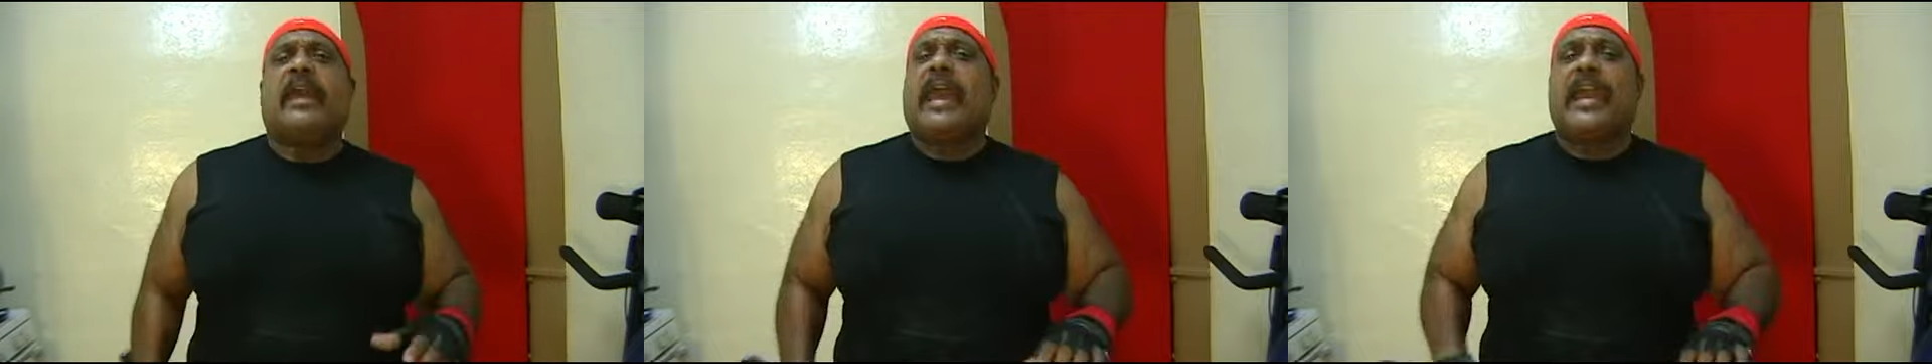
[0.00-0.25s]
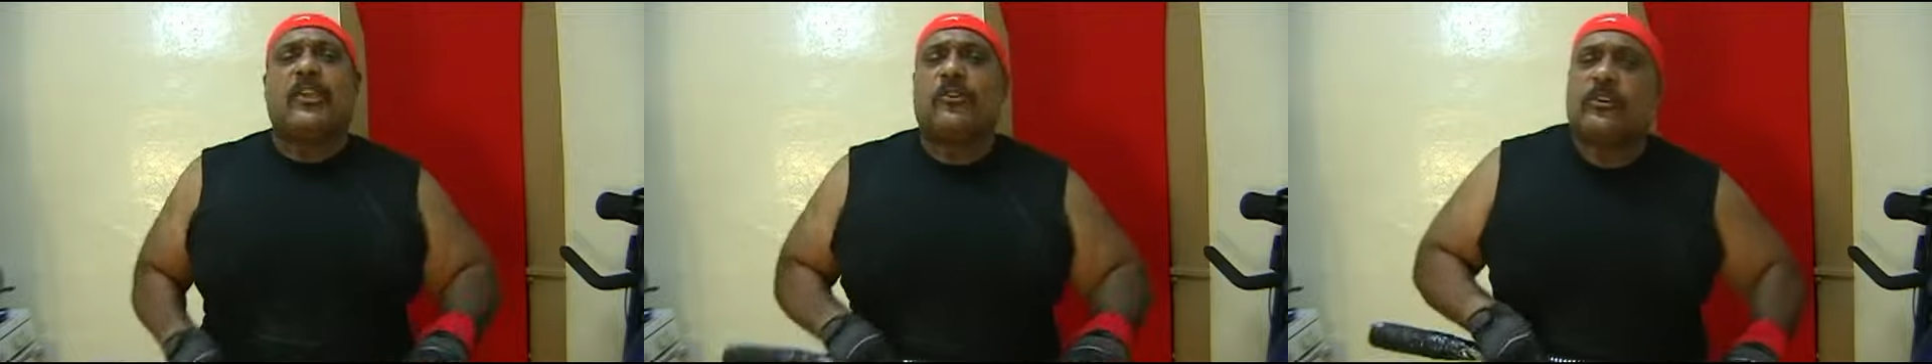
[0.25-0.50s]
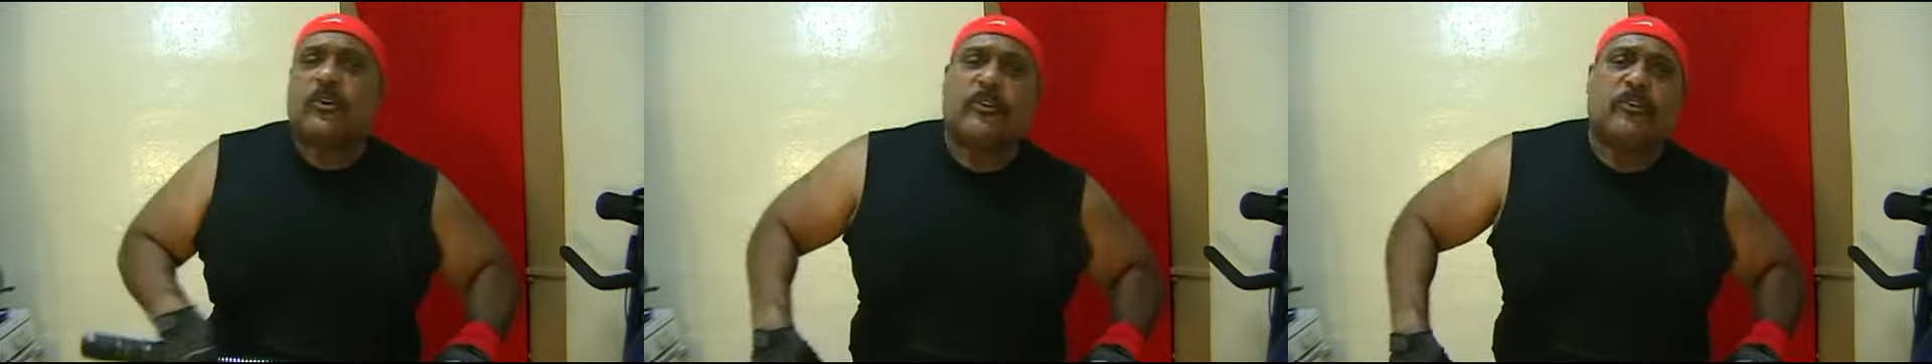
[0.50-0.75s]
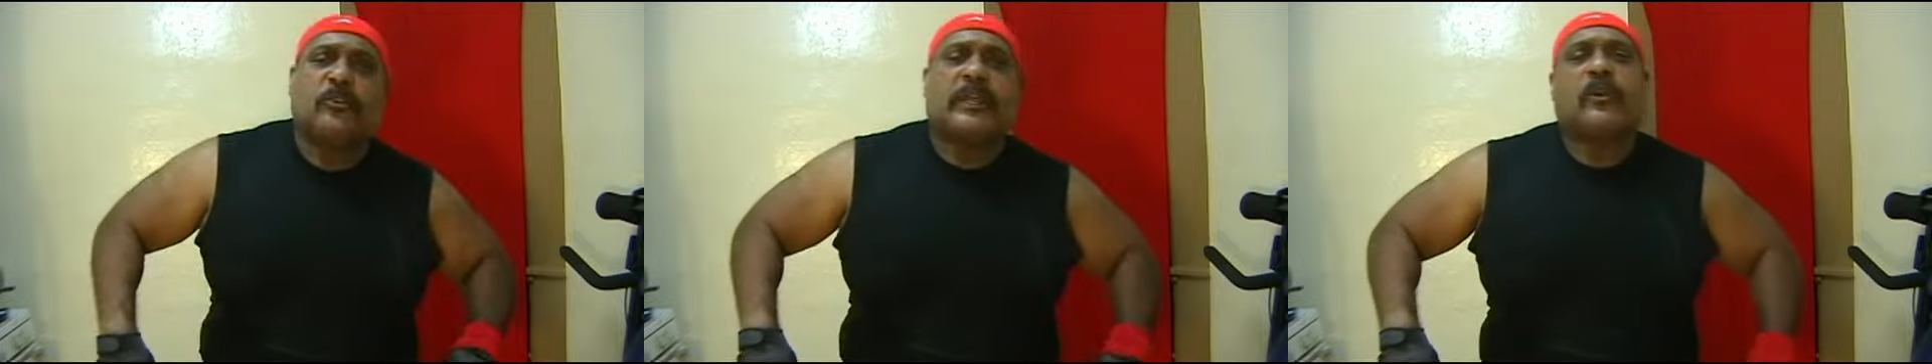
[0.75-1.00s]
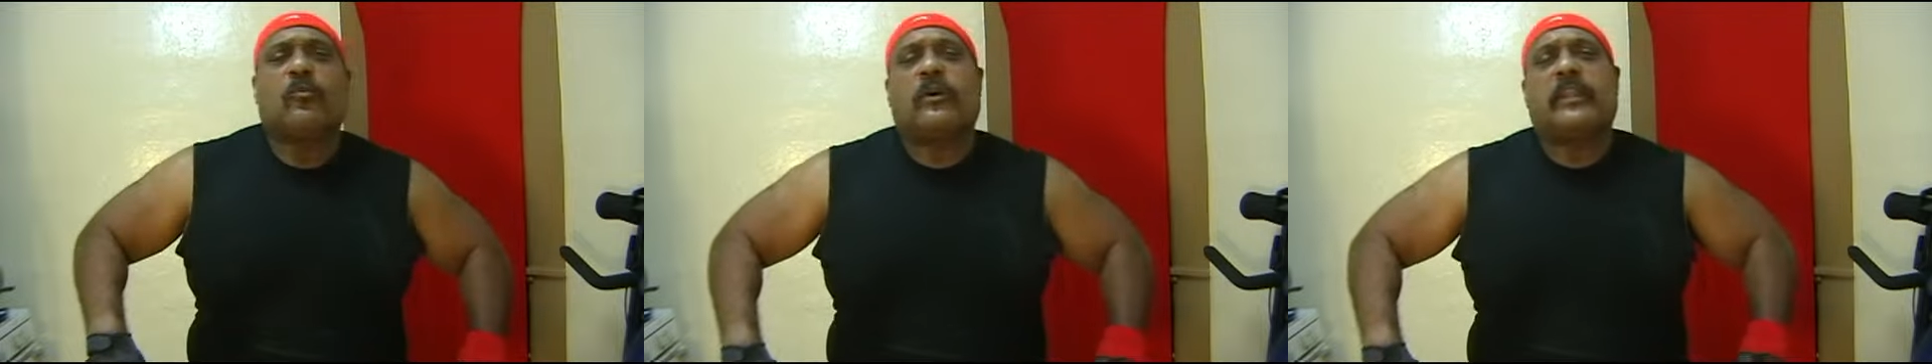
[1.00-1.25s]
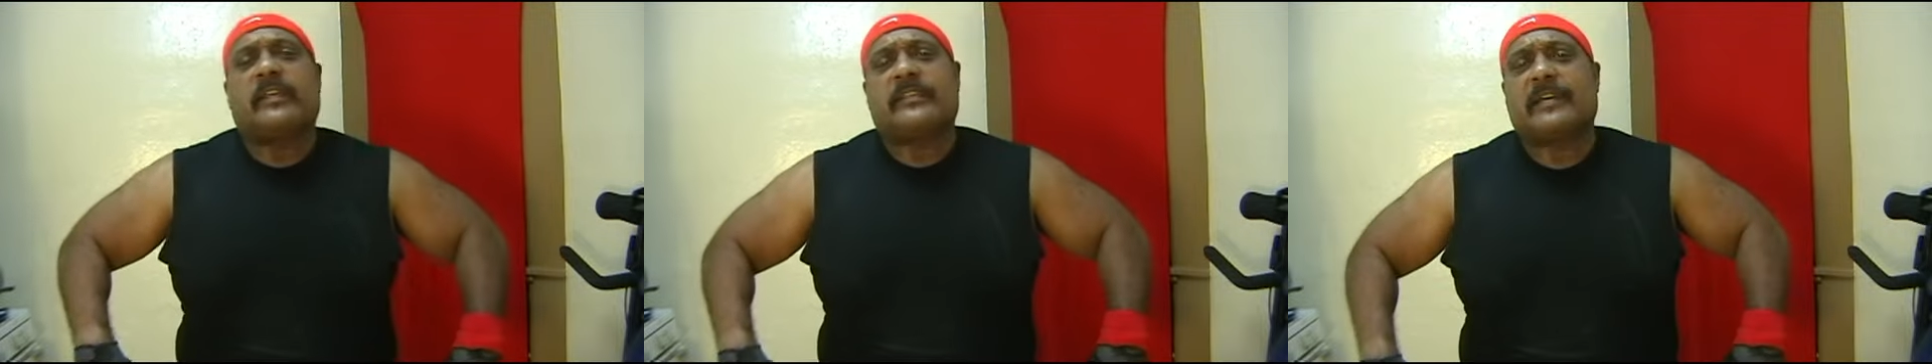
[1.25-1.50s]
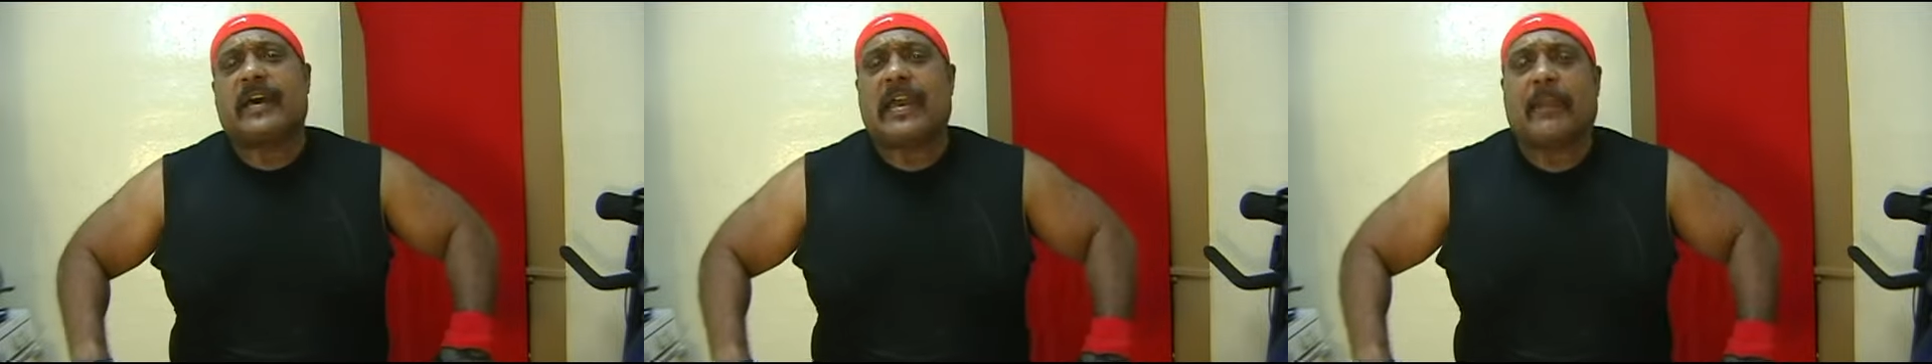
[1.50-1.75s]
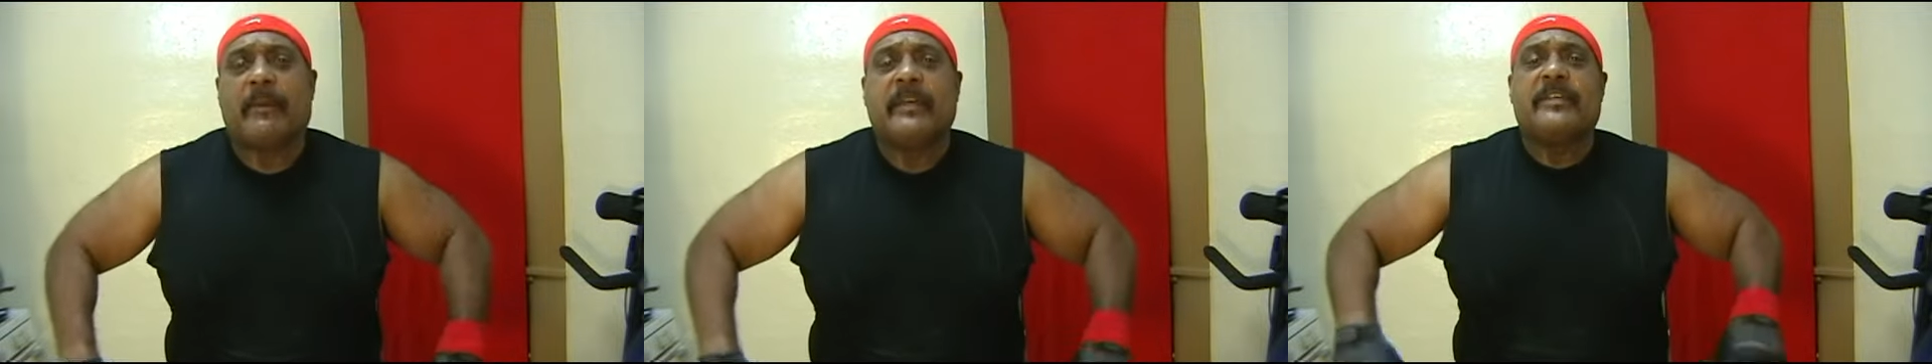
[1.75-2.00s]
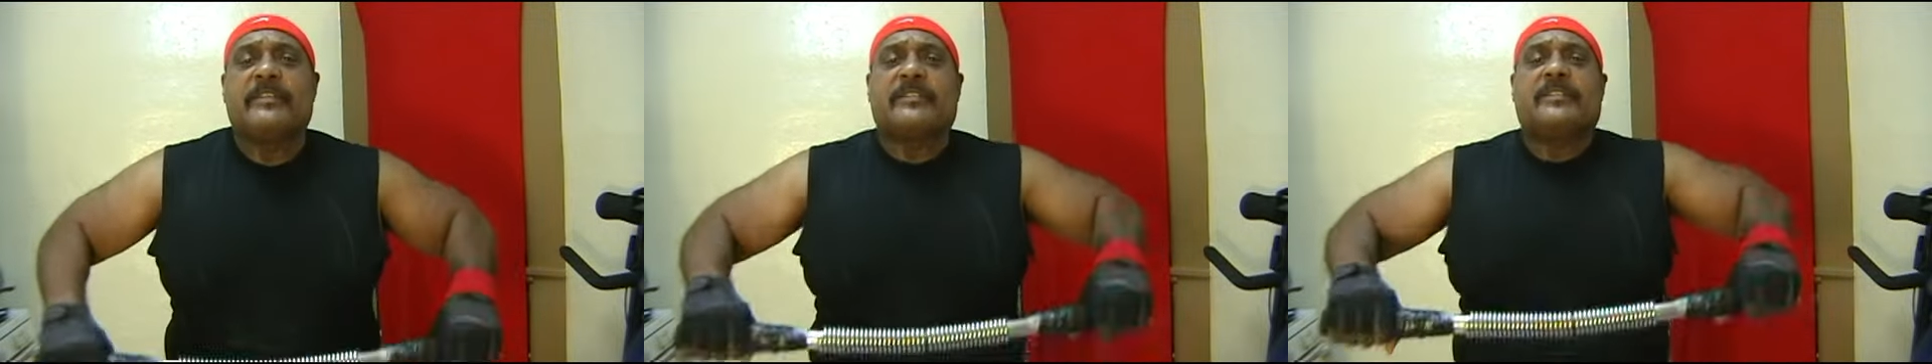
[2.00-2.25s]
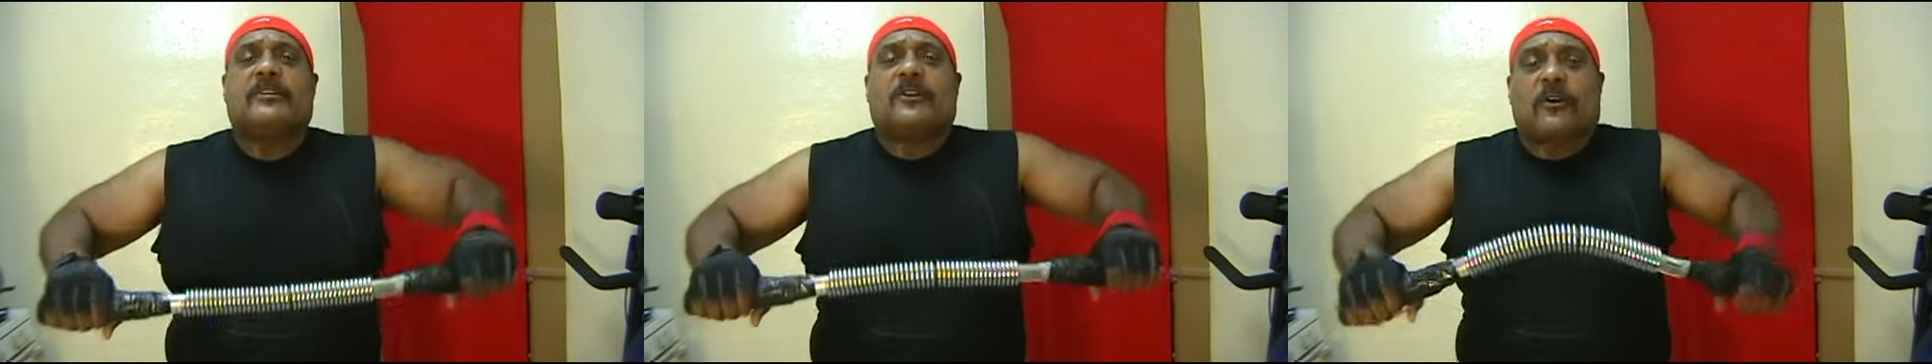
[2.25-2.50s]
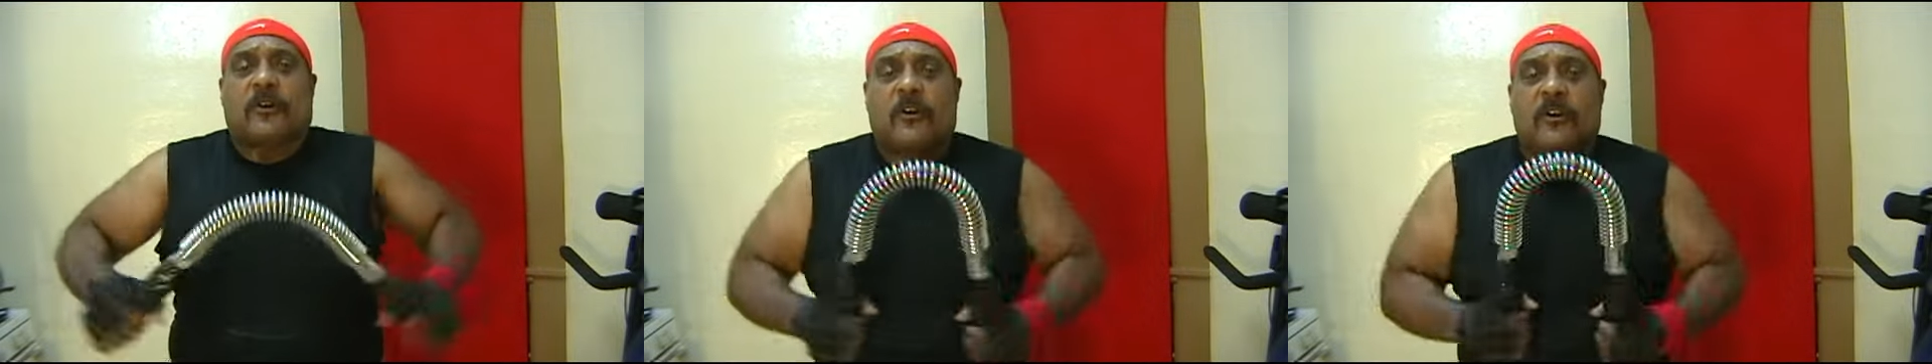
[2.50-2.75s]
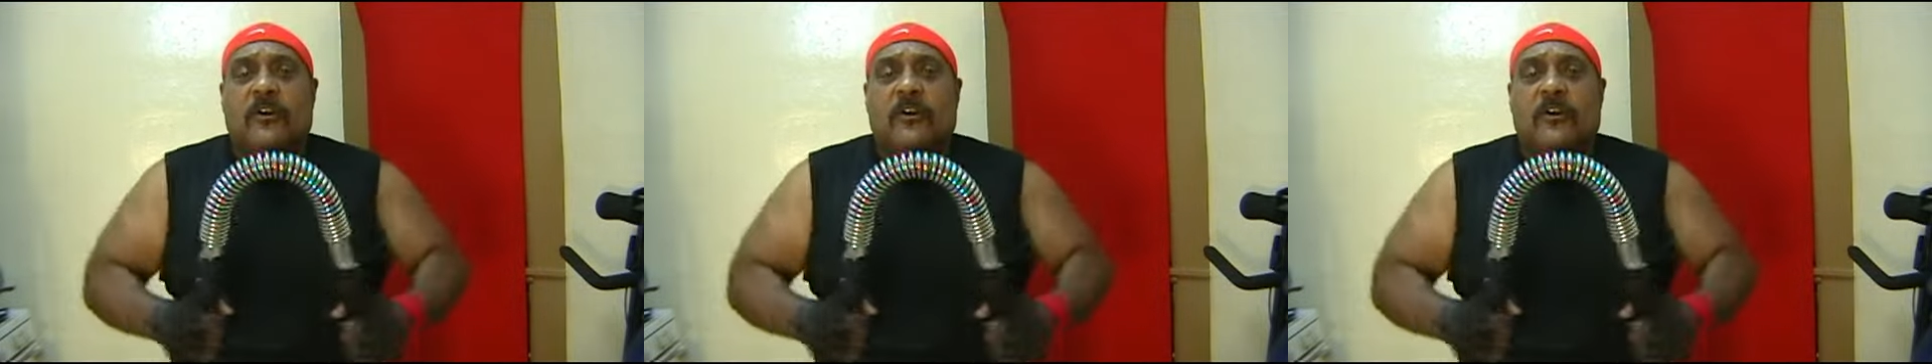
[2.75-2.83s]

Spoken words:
and you can only do like one at a time, still go,